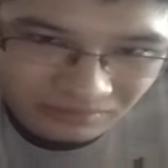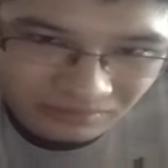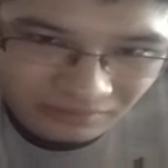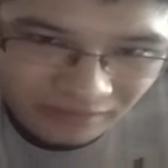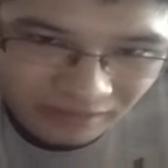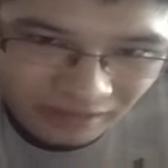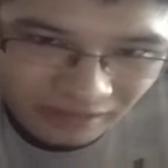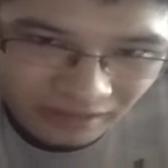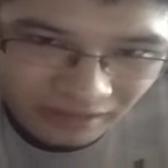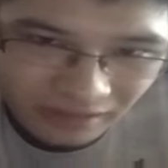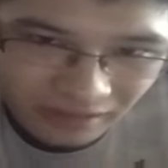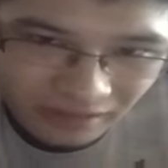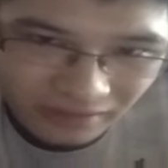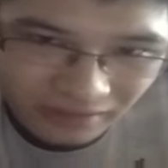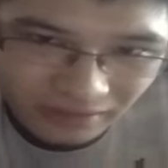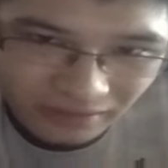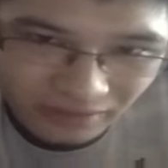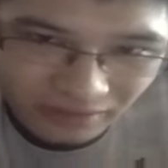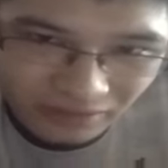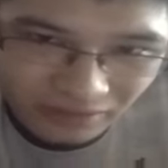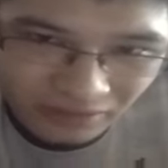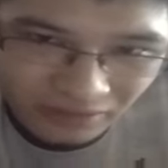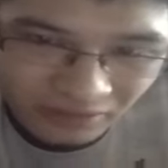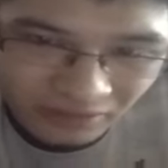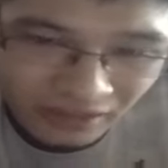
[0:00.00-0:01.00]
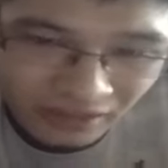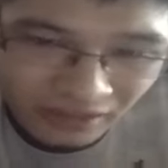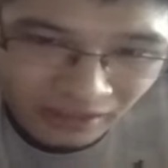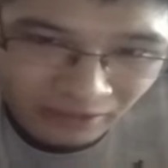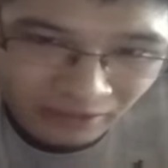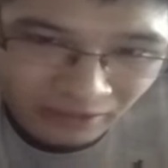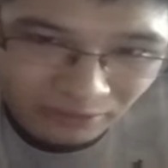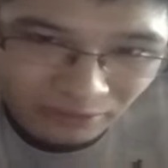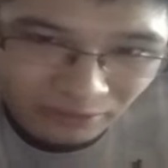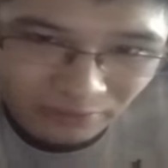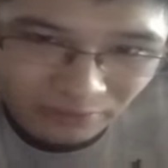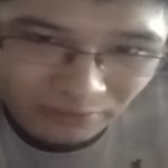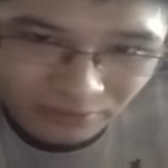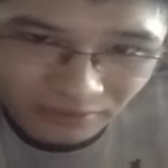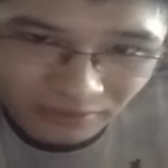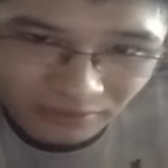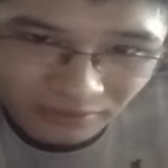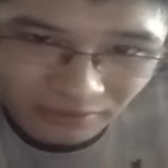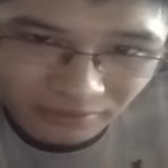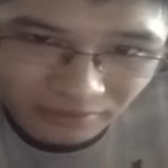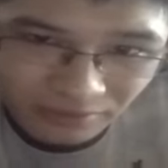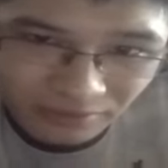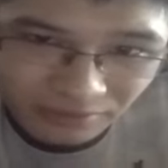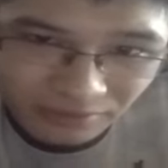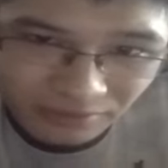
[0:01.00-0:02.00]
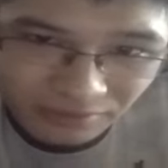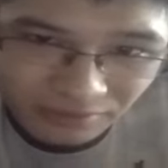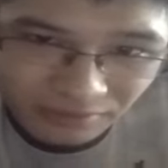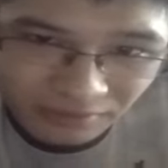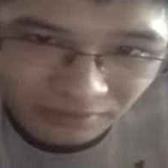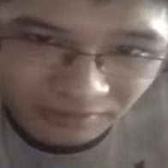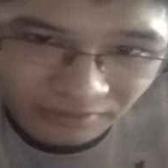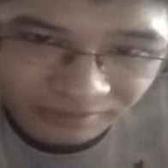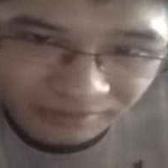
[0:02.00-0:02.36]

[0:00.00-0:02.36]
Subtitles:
and to take responsibility